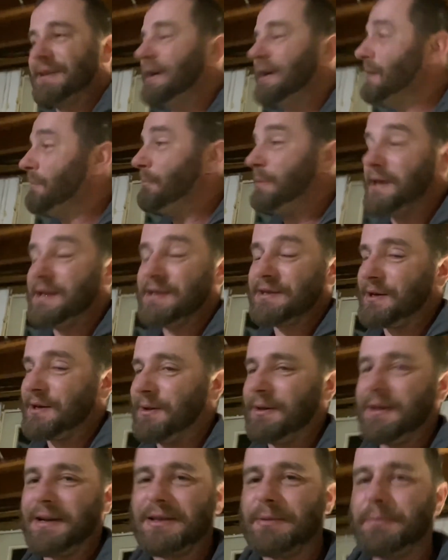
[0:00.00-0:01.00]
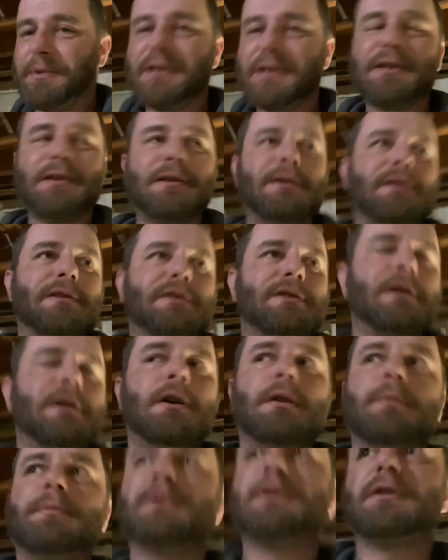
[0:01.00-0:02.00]
Bees don't like to be
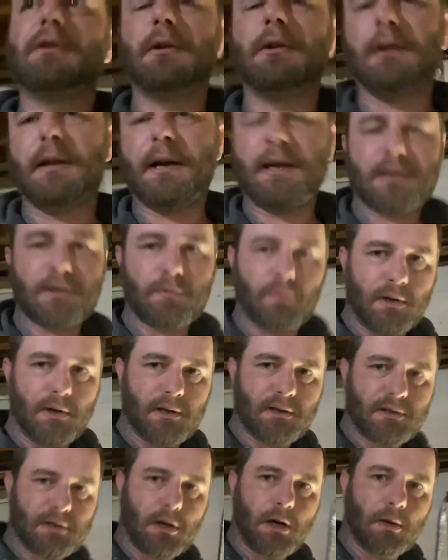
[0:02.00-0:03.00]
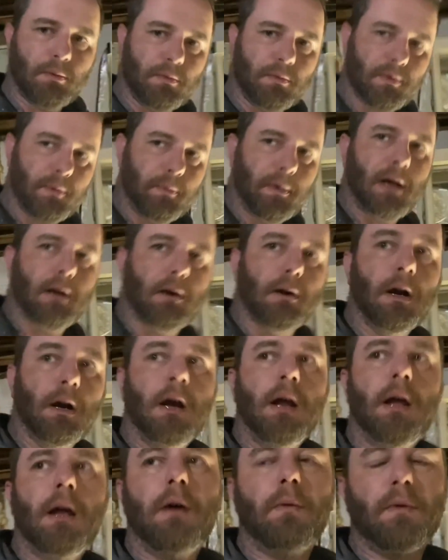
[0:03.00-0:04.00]
disturbed, so the less we disturb them, the better.
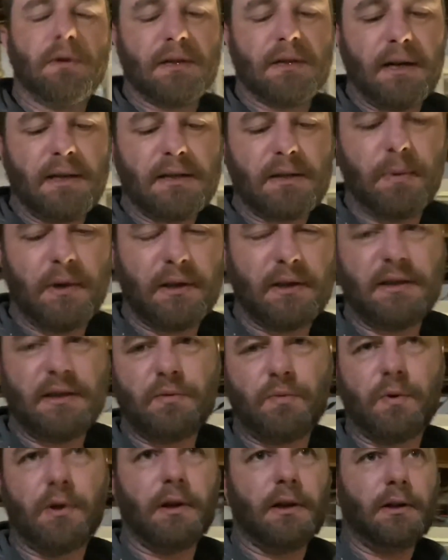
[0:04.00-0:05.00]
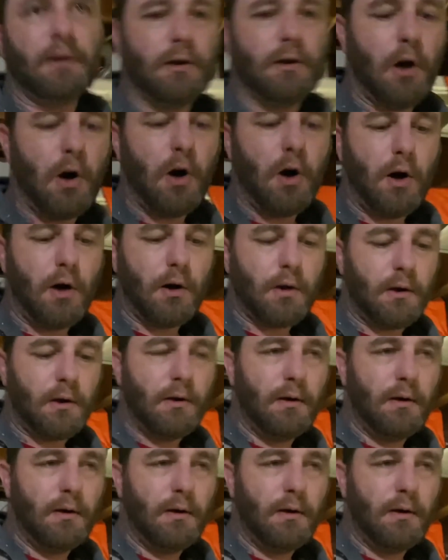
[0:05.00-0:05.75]
And what's nice about these really long,